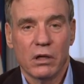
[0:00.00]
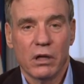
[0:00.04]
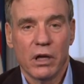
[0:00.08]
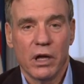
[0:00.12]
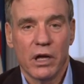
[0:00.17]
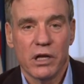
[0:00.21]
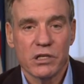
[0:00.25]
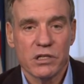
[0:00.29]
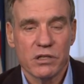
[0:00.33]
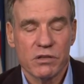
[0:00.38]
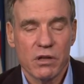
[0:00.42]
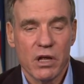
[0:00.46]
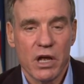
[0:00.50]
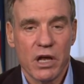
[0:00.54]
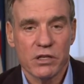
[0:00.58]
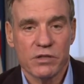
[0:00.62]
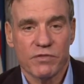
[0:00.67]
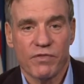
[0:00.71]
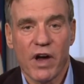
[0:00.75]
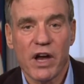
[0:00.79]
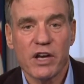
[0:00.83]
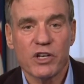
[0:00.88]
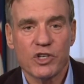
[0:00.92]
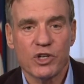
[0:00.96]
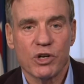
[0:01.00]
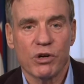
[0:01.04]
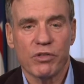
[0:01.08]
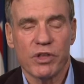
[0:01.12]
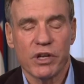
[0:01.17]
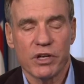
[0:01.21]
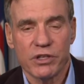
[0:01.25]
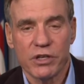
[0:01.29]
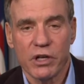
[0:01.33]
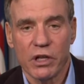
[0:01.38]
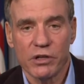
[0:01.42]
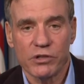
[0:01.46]
as, as vice chair of the
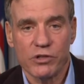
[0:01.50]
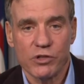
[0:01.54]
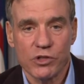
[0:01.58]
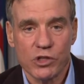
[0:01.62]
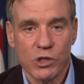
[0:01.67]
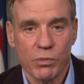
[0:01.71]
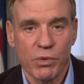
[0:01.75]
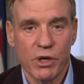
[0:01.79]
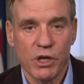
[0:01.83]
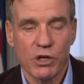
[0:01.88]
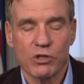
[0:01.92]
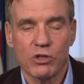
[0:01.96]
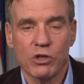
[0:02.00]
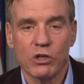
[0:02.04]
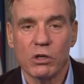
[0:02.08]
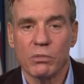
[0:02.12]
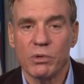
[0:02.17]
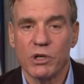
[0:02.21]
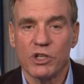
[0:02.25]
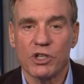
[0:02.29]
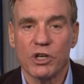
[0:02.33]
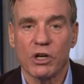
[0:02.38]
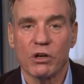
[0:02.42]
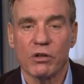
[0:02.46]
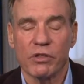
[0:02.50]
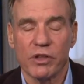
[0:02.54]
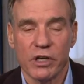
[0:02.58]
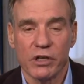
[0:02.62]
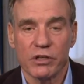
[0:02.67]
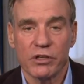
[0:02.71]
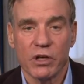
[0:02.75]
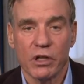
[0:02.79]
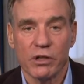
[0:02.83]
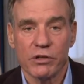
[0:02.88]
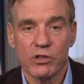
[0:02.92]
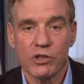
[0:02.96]
Intelligence Committee, soon to be chair of the
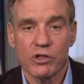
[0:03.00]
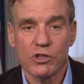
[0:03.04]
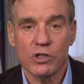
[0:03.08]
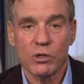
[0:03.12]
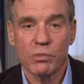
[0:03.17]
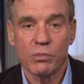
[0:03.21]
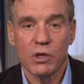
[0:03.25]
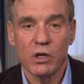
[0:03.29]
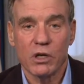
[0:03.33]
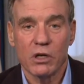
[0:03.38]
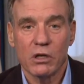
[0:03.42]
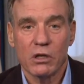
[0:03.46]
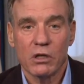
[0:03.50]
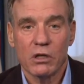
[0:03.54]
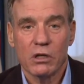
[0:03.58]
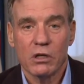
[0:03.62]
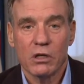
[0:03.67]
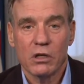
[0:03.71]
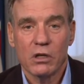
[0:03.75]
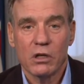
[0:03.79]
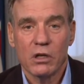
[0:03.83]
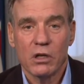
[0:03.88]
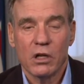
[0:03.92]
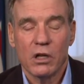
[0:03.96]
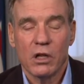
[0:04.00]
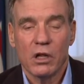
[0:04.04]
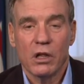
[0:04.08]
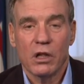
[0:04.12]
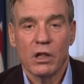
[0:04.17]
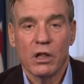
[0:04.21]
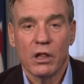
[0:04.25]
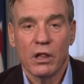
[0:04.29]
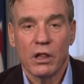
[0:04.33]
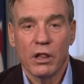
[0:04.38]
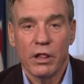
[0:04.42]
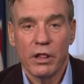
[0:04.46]
Intelligence Committee,
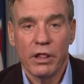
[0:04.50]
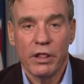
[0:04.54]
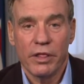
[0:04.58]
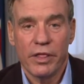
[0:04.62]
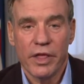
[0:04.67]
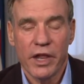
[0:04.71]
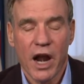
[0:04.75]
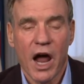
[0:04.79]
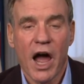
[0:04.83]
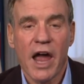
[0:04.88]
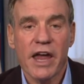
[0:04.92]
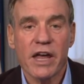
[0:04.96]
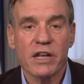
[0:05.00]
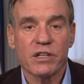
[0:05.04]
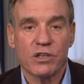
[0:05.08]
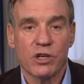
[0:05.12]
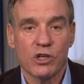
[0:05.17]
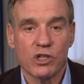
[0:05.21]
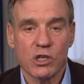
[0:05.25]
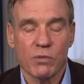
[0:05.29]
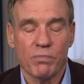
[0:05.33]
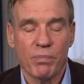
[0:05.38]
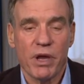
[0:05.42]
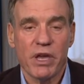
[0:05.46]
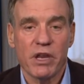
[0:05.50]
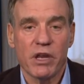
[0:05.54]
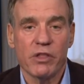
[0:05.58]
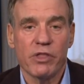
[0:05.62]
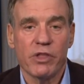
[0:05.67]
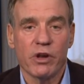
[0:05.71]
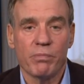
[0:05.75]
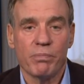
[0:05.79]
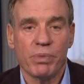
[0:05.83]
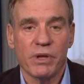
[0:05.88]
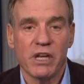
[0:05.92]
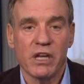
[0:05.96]
that I anticipated
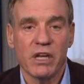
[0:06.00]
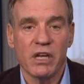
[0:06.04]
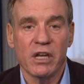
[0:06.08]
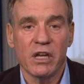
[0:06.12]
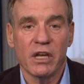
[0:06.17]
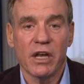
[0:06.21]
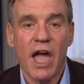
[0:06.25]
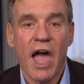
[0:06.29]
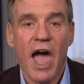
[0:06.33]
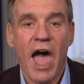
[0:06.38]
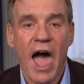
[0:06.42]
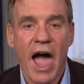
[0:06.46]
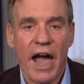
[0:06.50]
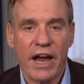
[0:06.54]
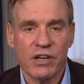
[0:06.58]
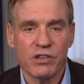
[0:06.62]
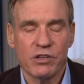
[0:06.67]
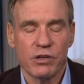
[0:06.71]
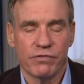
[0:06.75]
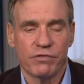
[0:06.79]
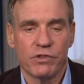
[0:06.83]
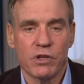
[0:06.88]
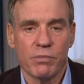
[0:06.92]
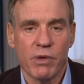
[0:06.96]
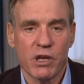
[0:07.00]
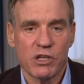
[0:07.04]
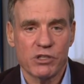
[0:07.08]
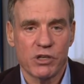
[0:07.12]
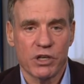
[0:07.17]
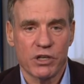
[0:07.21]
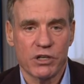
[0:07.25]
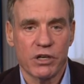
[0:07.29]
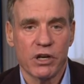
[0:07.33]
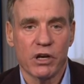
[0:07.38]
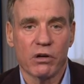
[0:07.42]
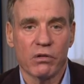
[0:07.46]
there being acts of
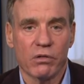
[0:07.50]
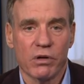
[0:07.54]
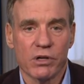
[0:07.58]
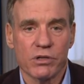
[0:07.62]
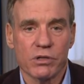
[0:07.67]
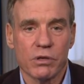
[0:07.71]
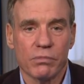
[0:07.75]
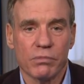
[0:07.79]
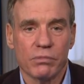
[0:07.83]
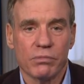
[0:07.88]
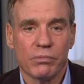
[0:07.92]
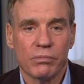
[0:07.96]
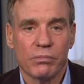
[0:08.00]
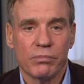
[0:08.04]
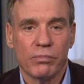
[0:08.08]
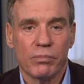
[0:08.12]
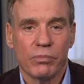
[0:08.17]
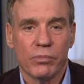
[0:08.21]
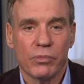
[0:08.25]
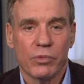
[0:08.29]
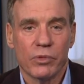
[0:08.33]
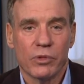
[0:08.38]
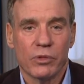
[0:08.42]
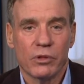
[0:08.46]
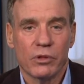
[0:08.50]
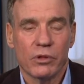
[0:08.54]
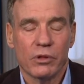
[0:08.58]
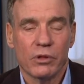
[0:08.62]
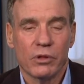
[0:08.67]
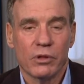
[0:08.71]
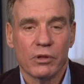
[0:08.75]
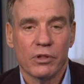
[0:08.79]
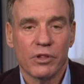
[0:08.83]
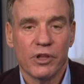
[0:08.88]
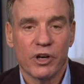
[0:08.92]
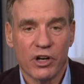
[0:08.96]
domestic terrorism.
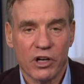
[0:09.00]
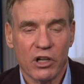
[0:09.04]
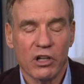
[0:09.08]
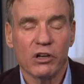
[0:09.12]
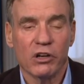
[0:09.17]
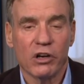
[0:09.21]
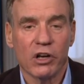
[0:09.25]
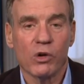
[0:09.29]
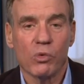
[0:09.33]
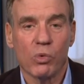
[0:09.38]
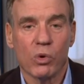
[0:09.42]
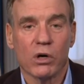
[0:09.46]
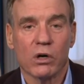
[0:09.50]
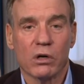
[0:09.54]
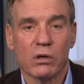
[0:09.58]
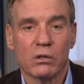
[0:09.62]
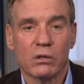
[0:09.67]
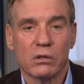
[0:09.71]
There clearly were.